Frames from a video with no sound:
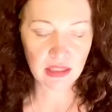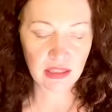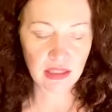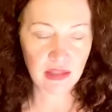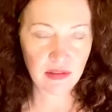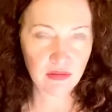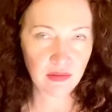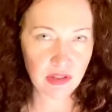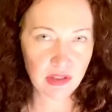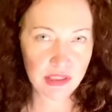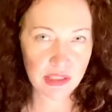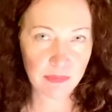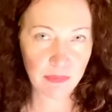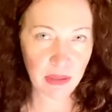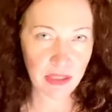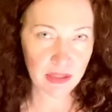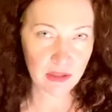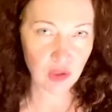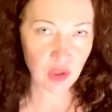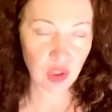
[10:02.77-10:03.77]
in this
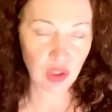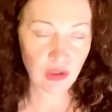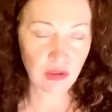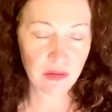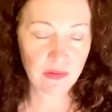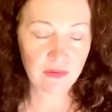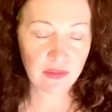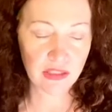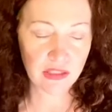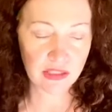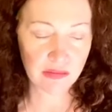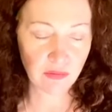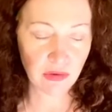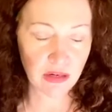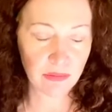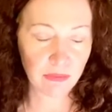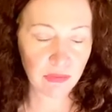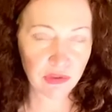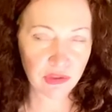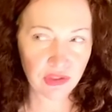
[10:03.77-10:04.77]
picture, if this
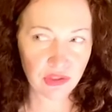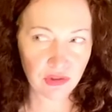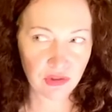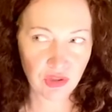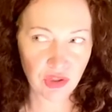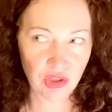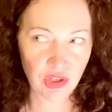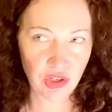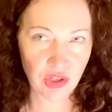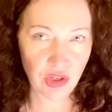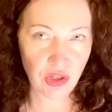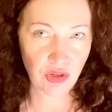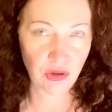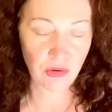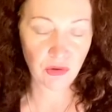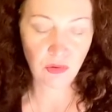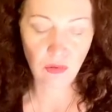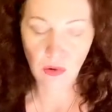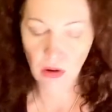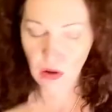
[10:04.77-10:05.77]
represents you